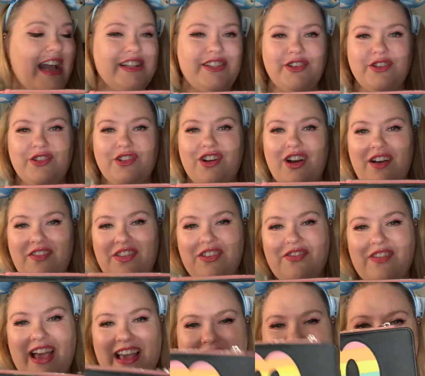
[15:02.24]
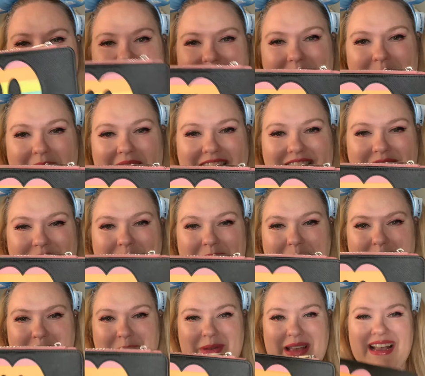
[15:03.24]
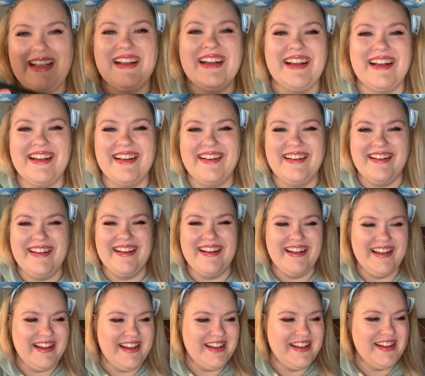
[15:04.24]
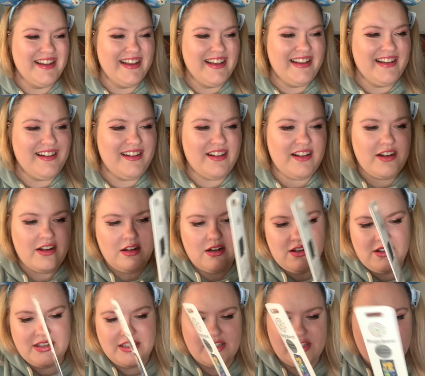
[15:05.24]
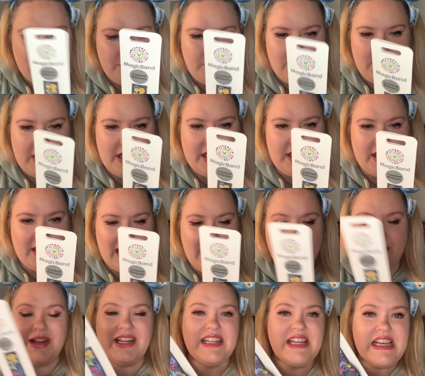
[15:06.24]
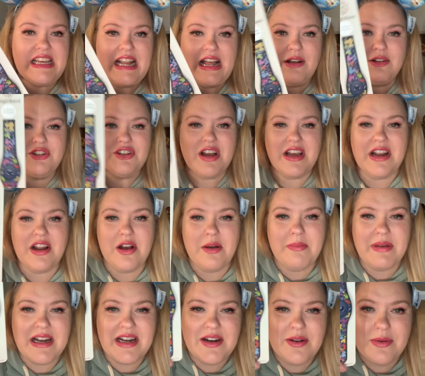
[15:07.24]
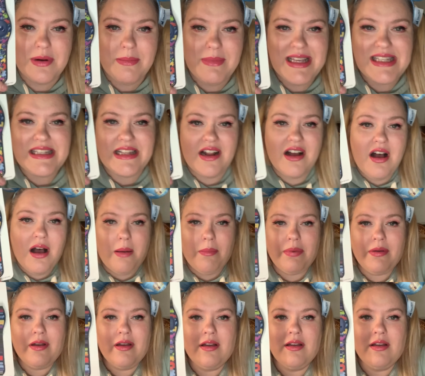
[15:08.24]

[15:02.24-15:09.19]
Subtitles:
I do love the fact that this matches my book bag. Oh, so pretty. I want to take it out and try it on, but I don't want to mess it up.